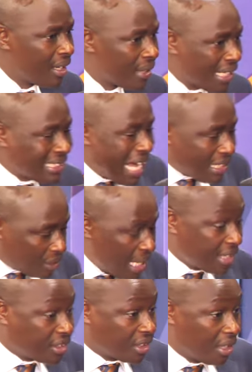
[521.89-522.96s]
that at
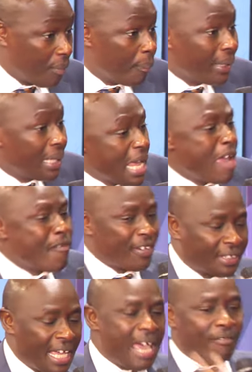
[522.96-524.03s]
least believe
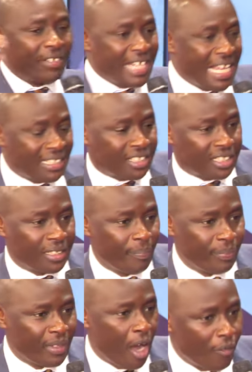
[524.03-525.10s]
in the
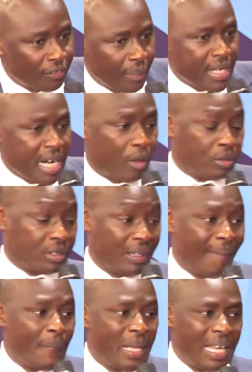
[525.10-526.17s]
evidence of the miracles.